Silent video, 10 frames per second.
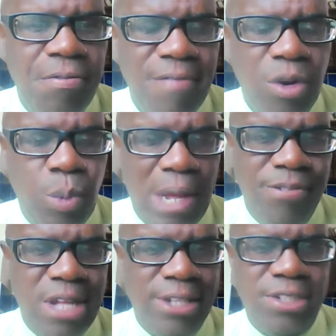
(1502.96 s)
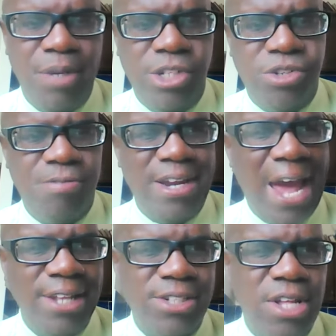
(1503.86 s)
Fayval Williams as the Minister of
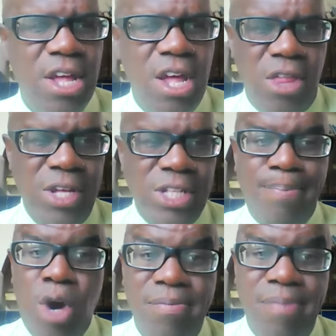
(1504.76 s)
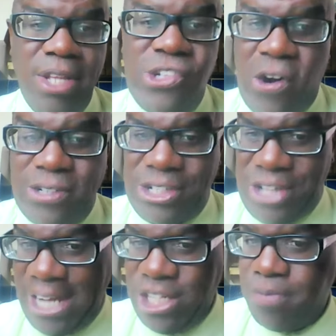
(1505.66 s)
Finance. These appointments are
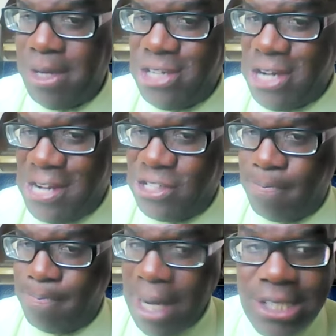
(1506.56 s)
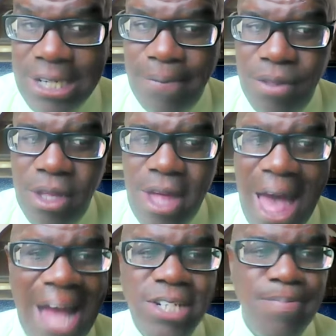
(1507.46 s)
designed to maintain stability
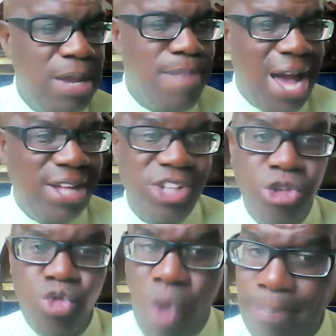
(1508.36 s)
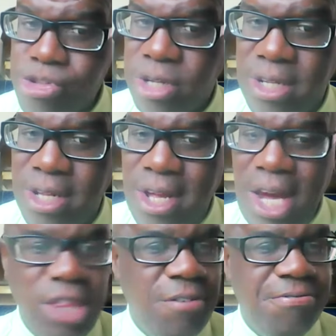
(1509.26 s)
and minimize disruption
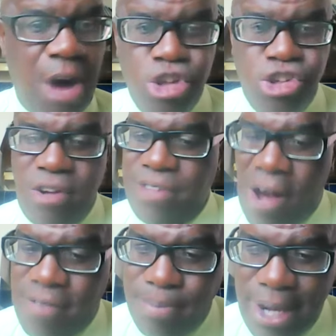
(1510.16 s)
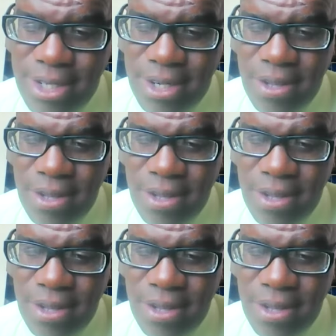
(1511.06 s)
in the function of the government.